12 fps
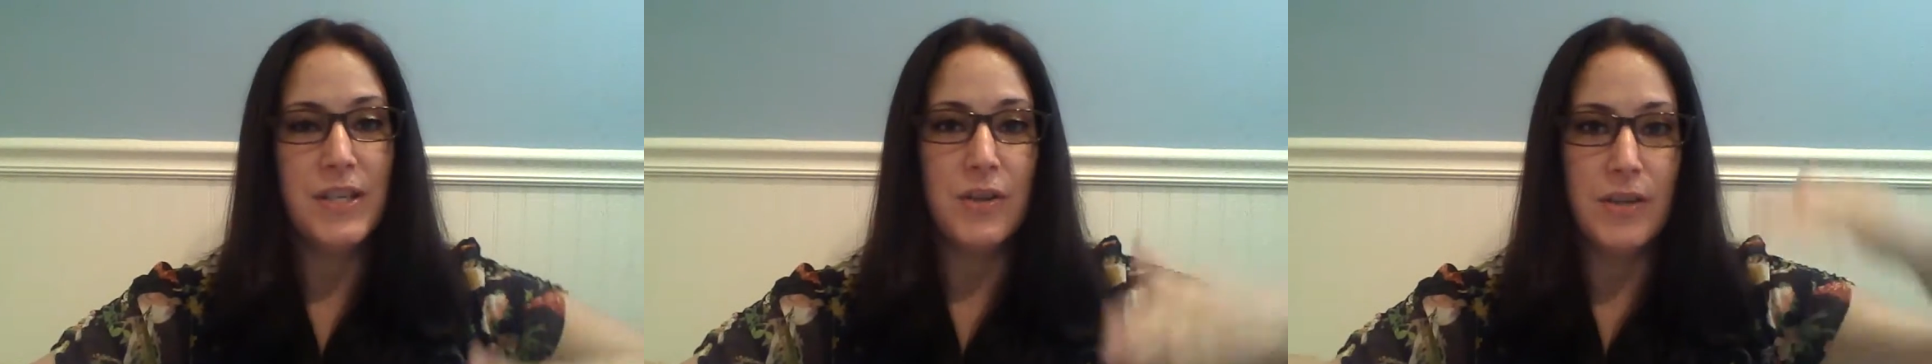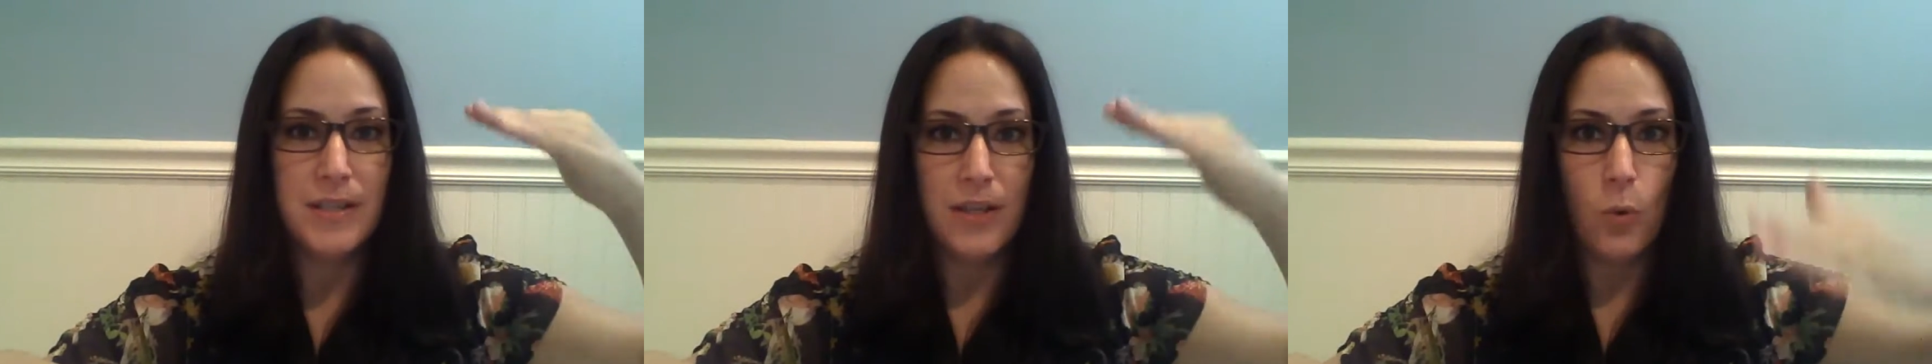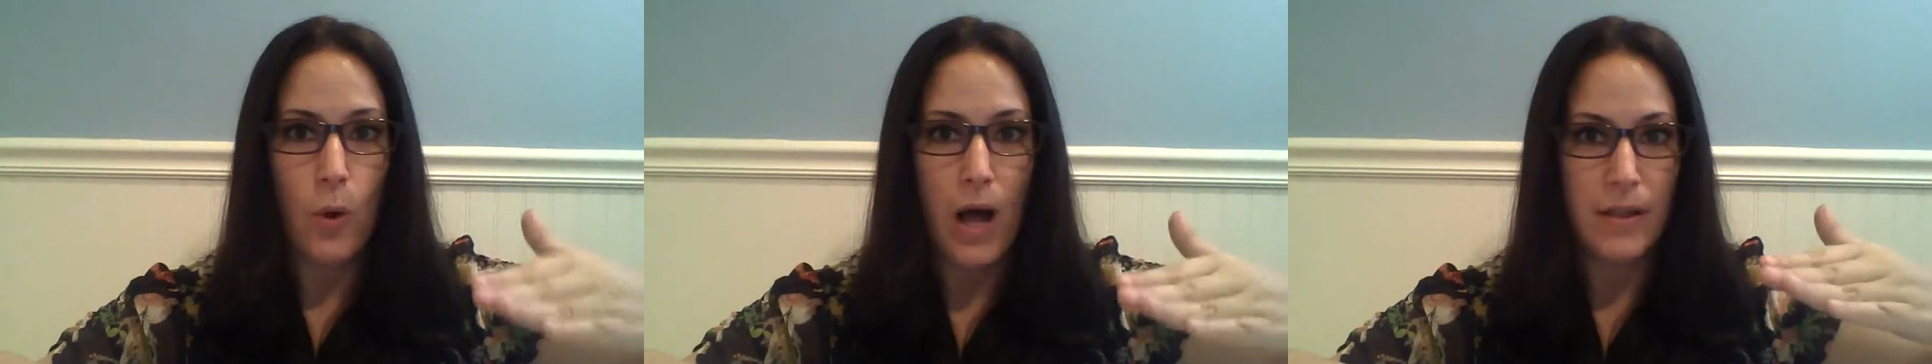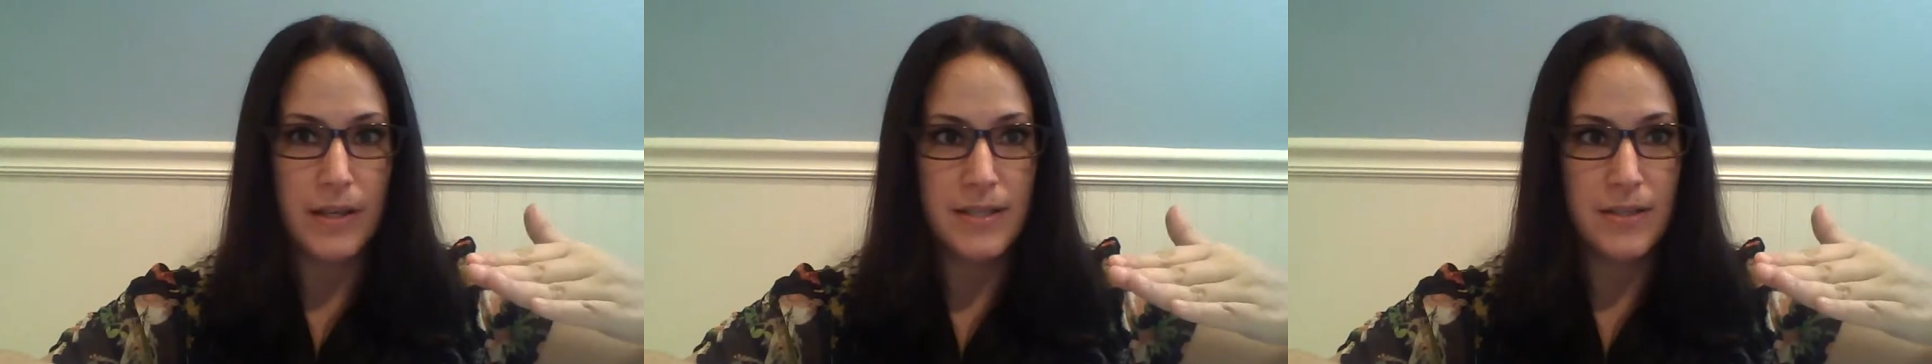You're going to see
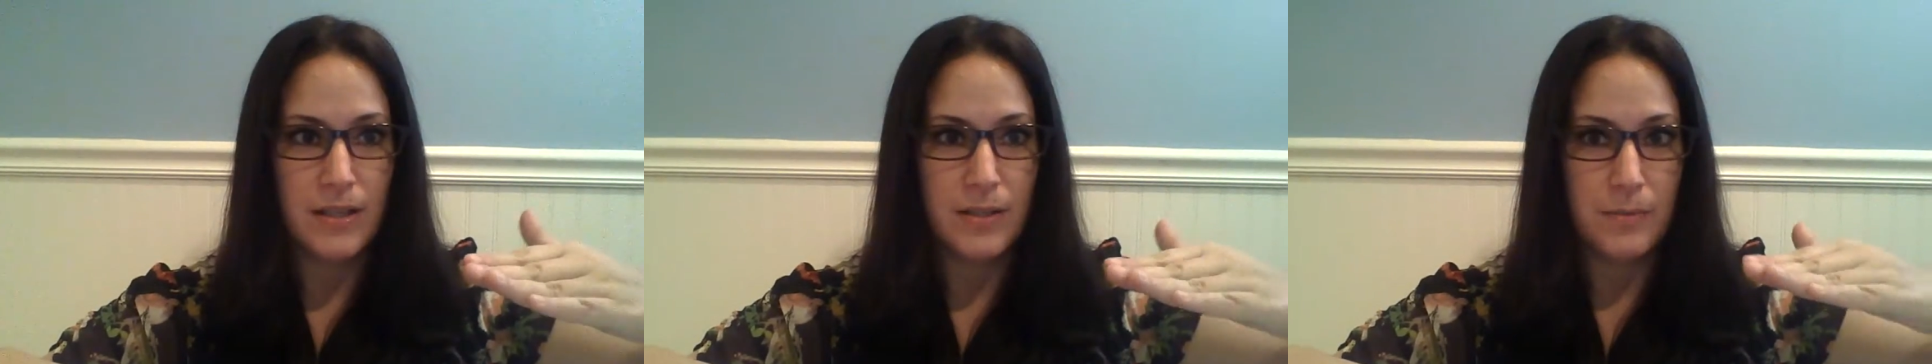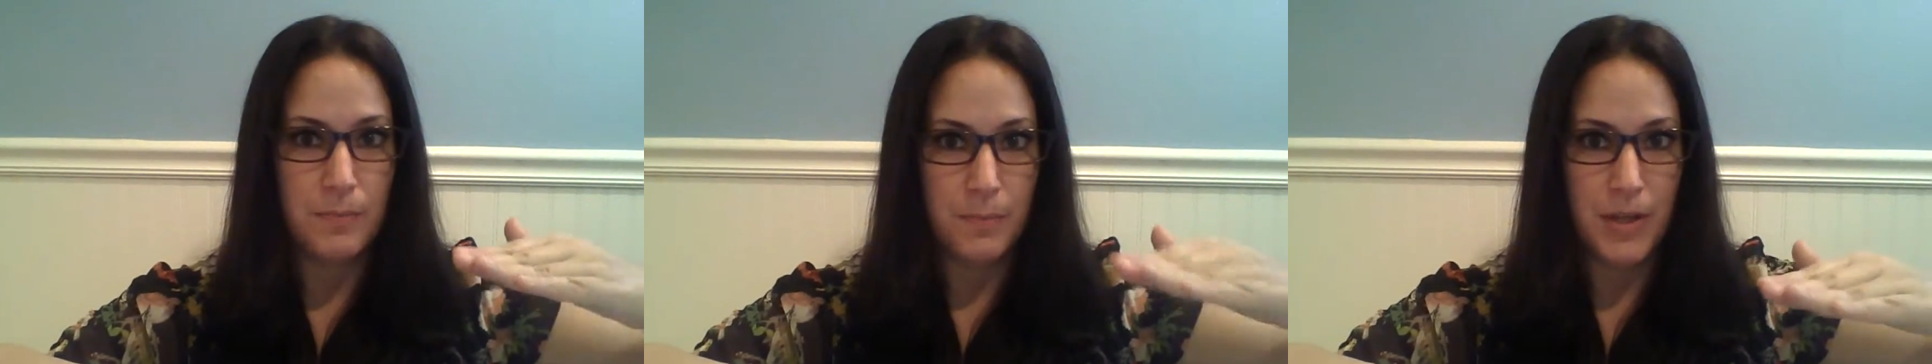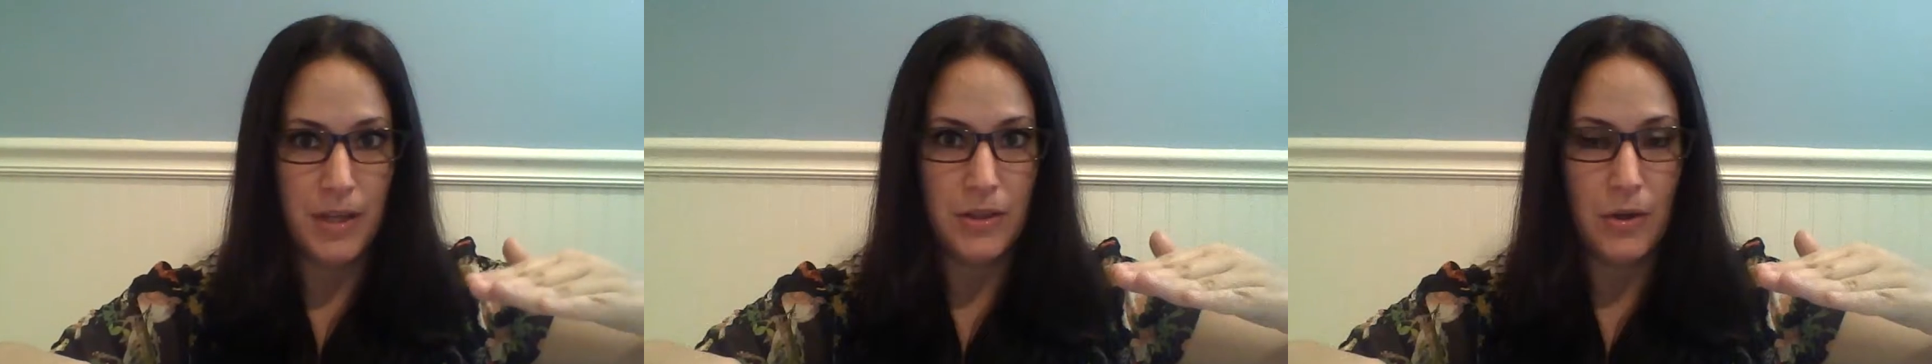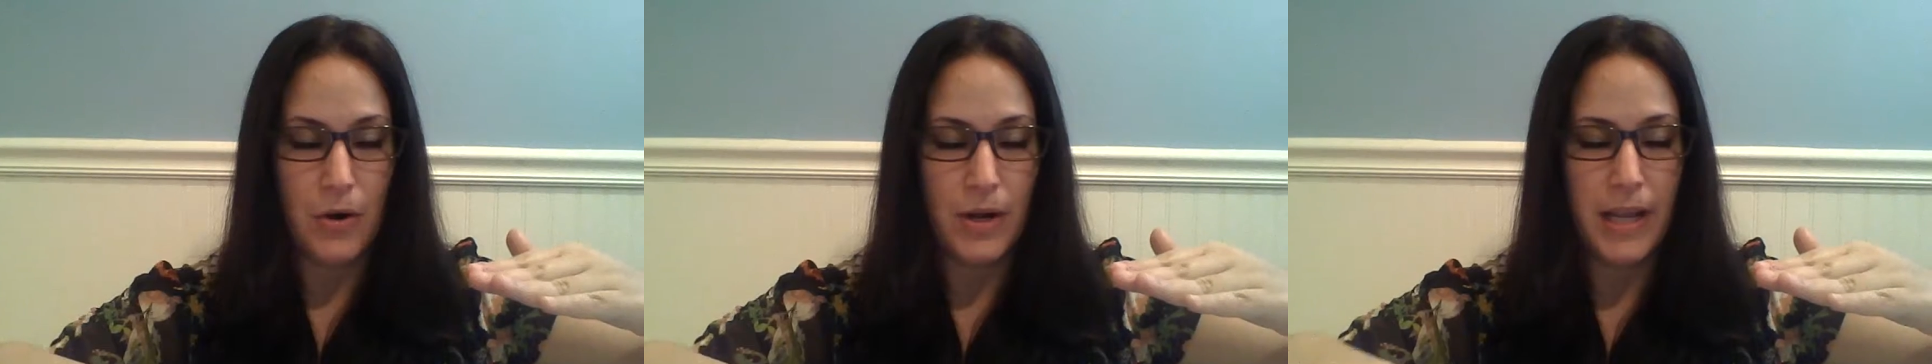quality is going to be at
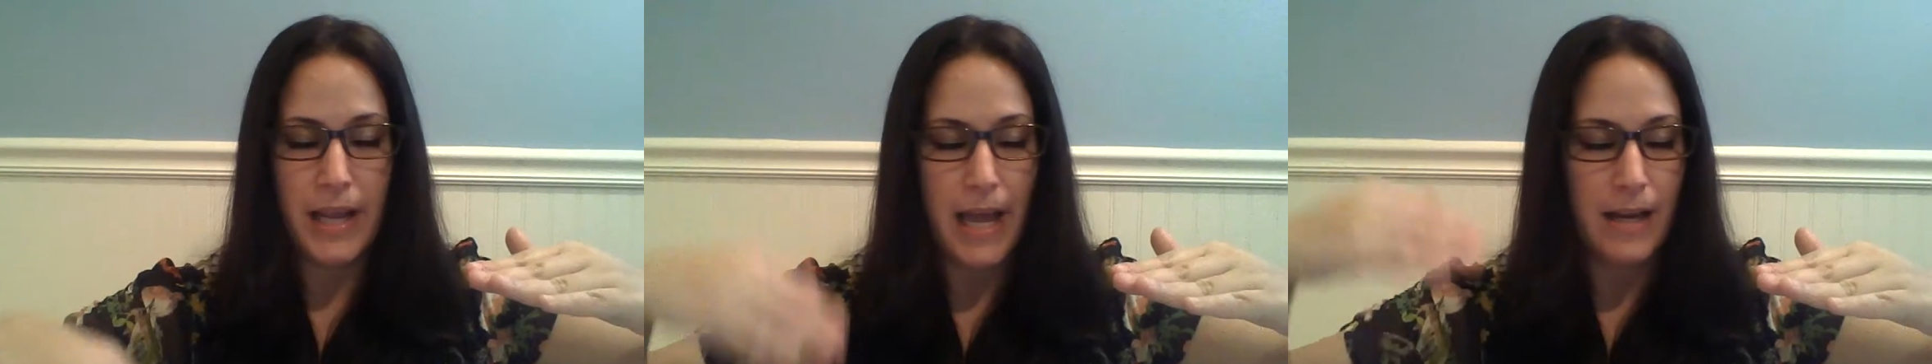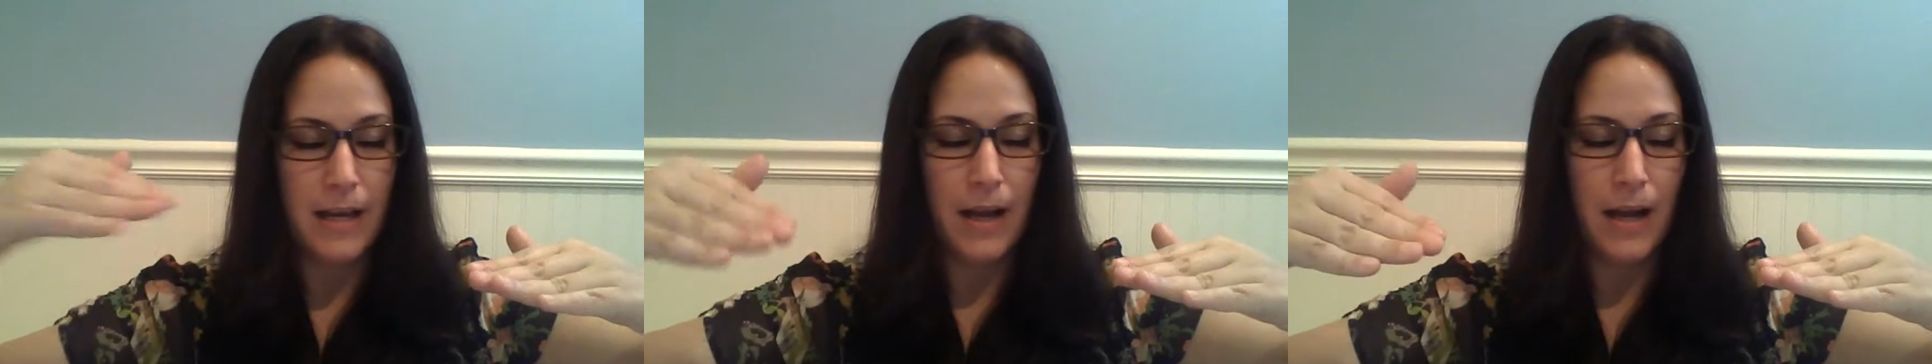30, and